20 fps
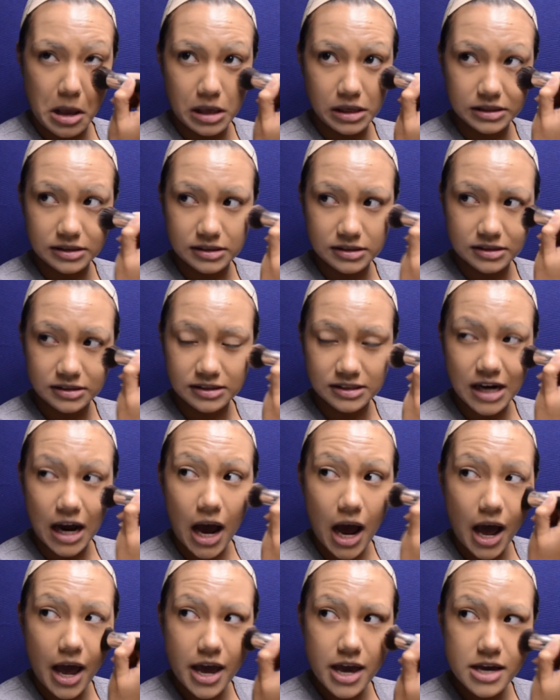
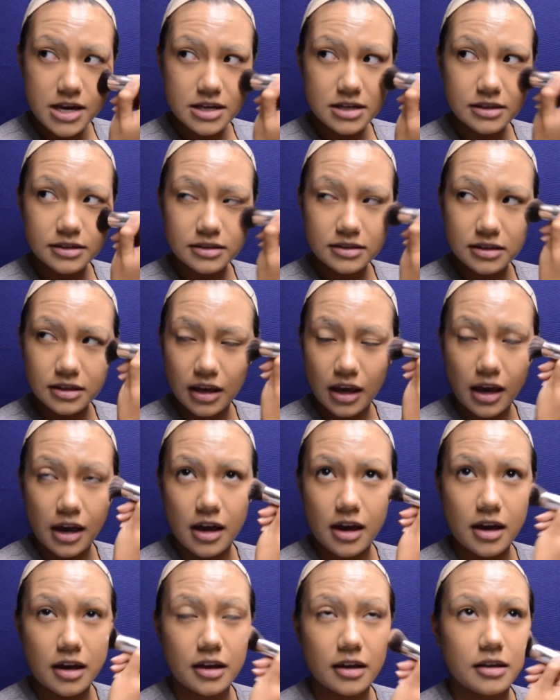styes
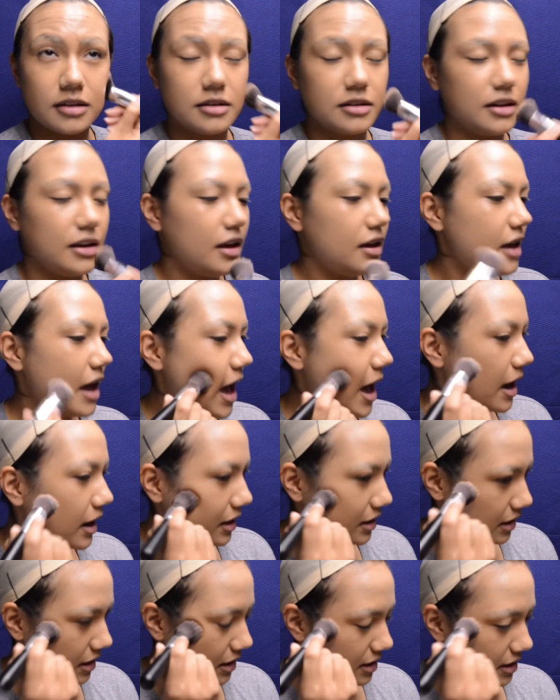and
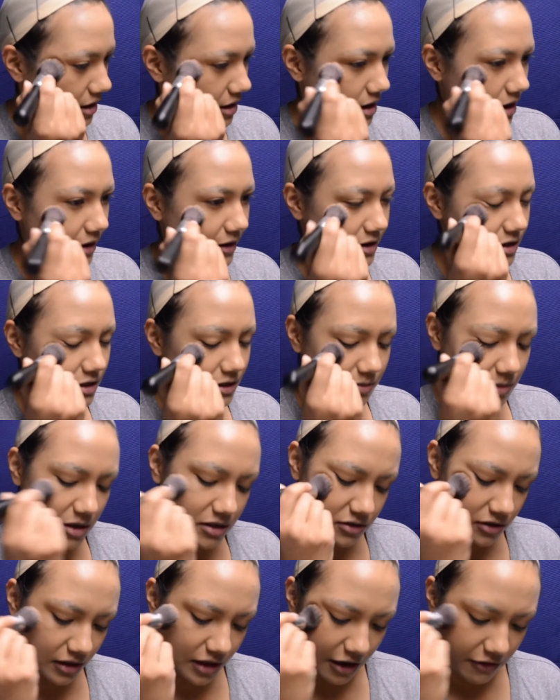acne, and it just
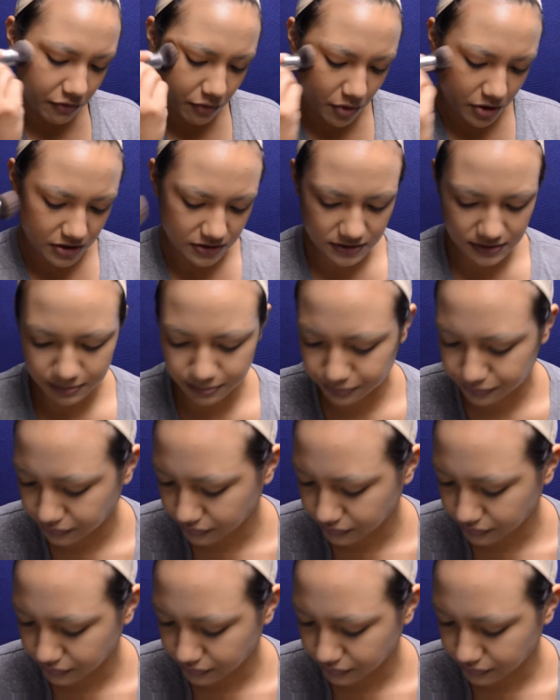makes your life worse.